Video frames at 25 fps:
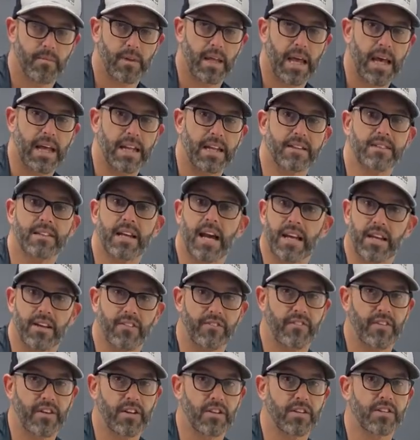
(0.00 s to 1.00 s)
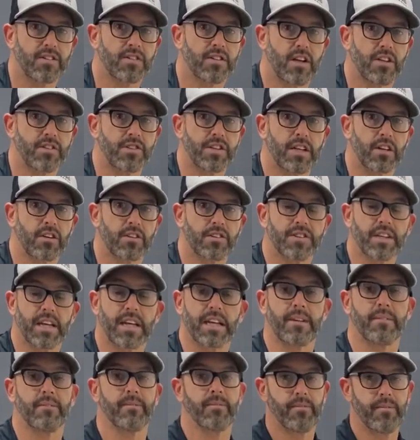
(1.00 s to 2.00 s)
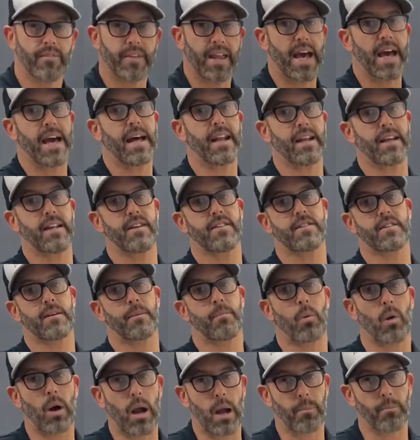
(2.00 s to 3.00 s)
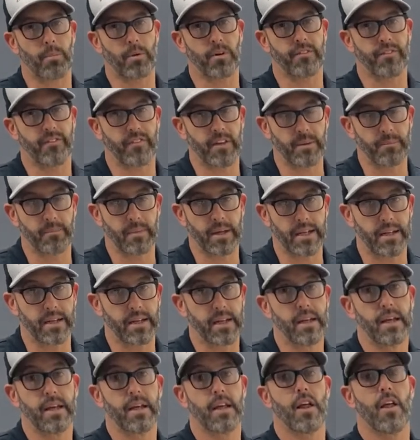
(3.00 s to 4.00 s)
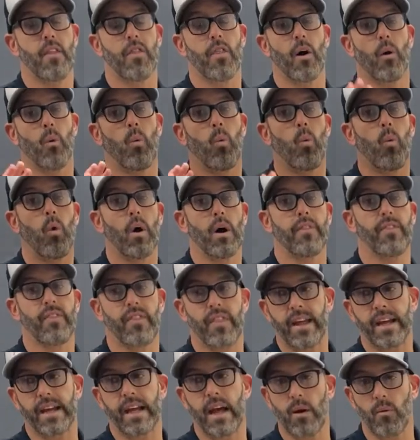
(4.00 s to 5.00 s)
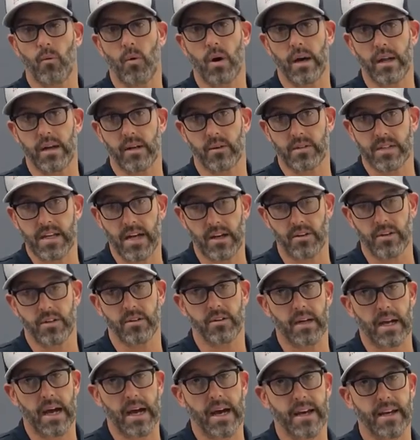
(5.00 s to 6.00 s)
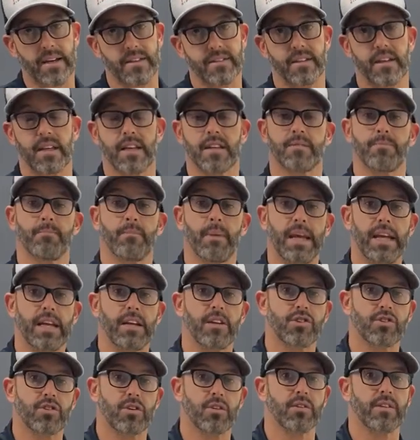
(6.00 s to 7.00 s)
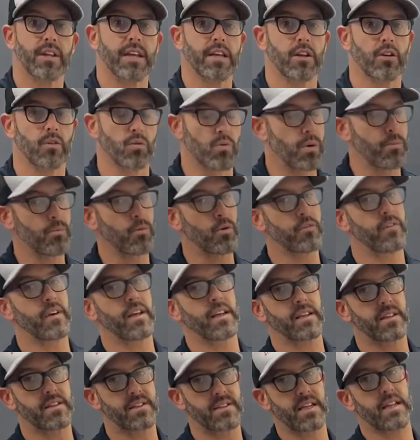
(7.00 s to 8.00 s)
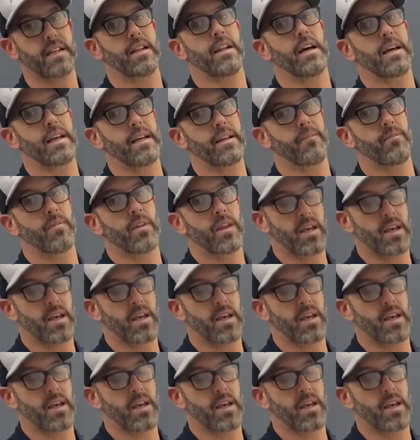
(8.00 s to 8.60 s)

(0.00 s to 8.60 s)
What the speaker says: and I can feel it's touching her skin. That is the proper fitment. The one thing I want to tell you guys is make sure that you're removing this at night.